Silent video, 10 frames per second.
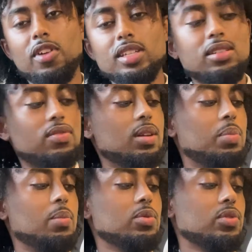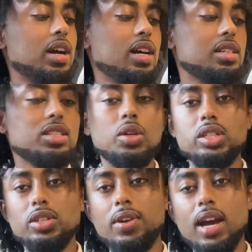faces of the people's reactions. So
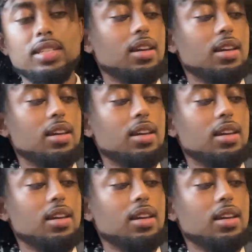see you guys